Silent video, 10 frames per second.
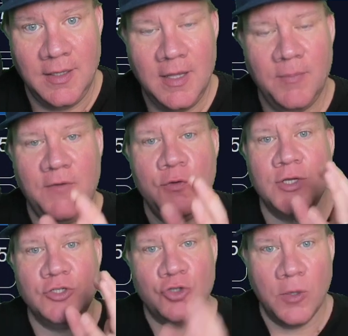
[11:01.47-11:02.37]
But if you
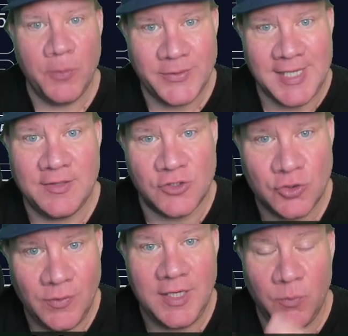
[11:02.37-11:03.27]
can interpret what's on the
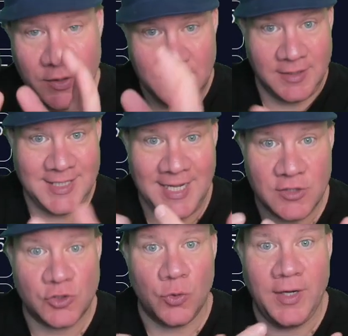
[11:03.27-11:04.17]
screen and what the data
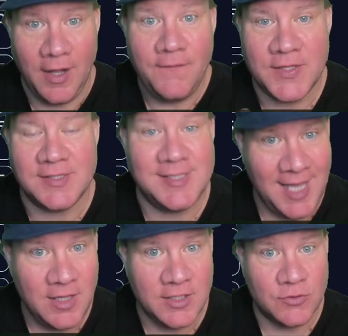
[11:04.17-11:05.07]
story of this is
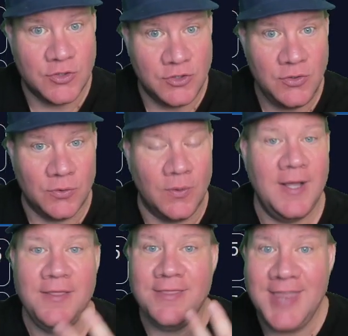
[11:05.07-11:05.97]
telling you to do,
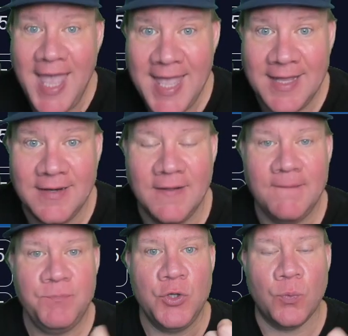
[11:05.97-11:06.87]
then
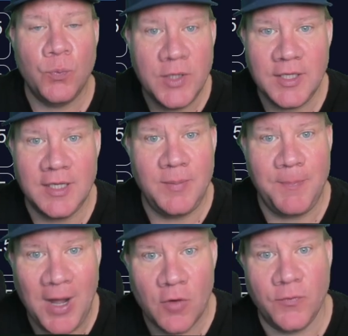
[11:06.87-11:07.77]
you're really going to be
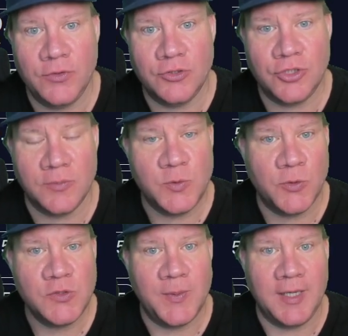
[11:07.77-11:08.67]
powerful in your sharp
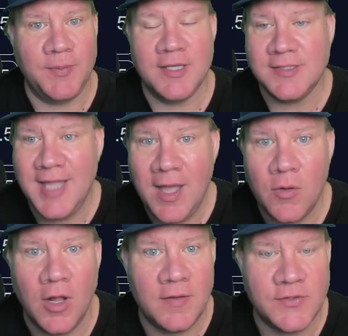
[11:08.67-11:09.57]
sports betting, because now
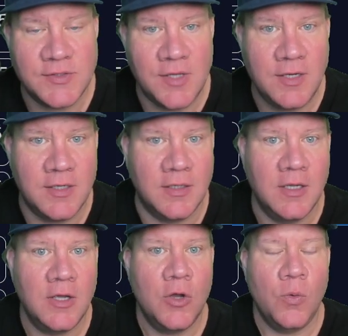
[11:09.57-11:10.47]
all of a sudden
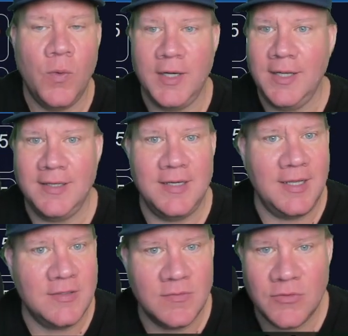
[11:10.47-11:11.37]

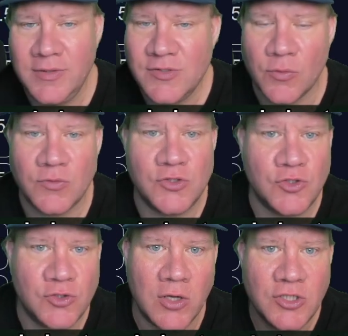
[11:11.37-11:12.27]
these are
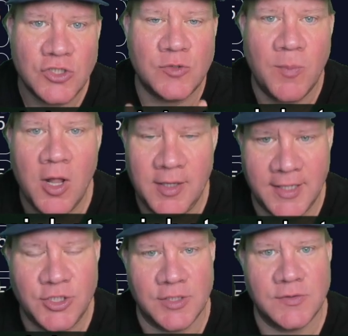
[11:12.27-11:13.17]
such small
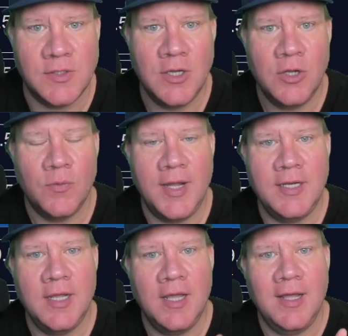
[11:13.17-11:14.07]
edges, right?
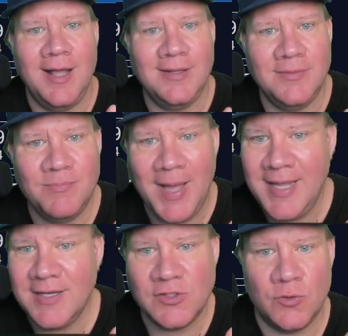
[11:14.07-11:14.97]
A
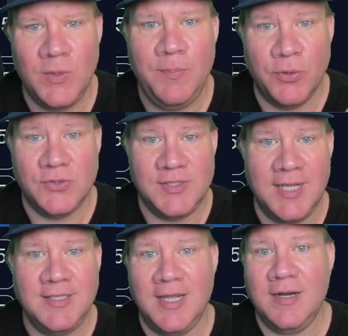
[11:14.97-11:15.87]

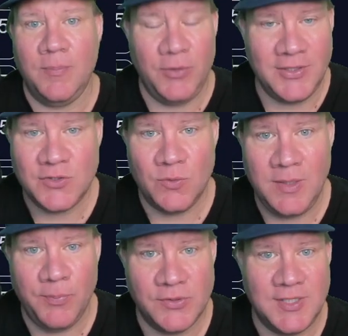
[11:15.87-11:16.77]
-3% and a
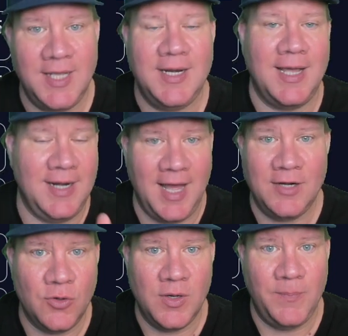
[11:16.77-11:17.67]
+3% on an
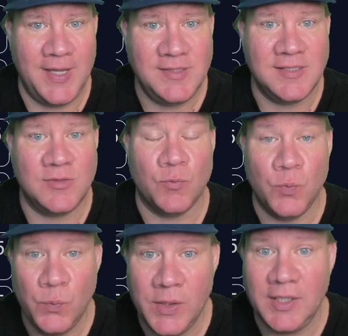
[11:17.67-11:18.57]
ongoing basis
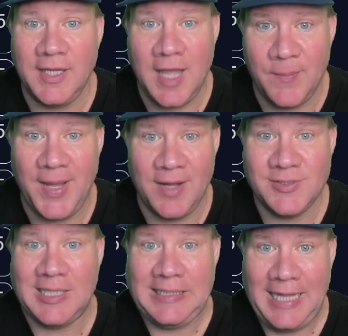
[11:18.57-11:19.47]
really compounds
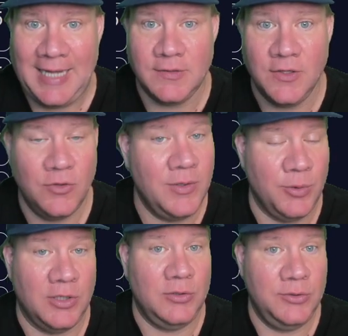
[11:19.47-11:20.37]
a lot. You're
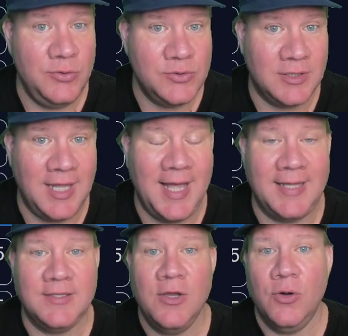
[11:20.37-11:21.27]
either going to lose a
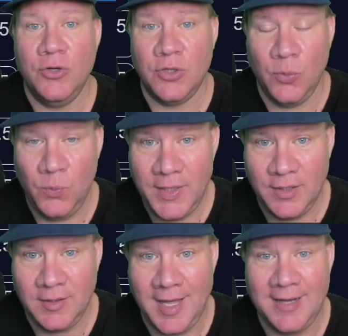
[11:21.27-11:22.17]
lot or you're going to win a
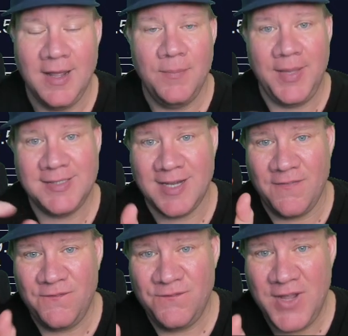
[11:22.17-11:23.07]
lot based on a
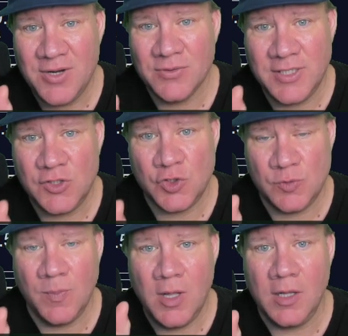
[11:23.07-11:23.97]
fairly
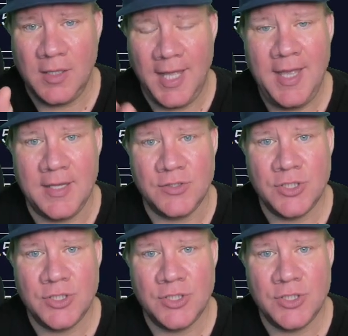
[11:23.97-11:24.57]
small edge.